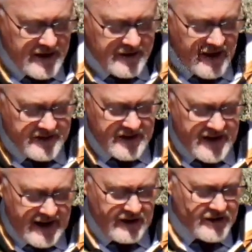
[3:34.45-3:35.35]
There's a
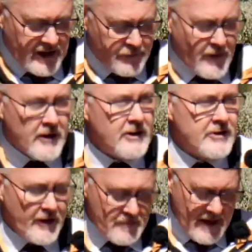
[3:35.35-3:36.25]
tendency to focus
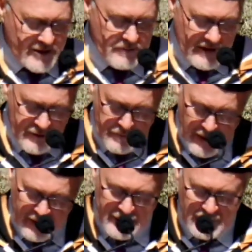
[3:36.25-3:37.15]
on the major
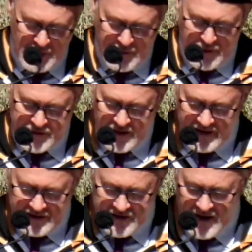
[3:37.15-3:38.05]
metropolitan
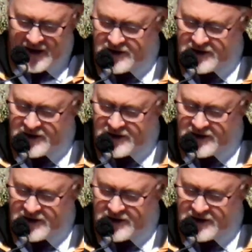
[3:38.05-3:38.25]
universities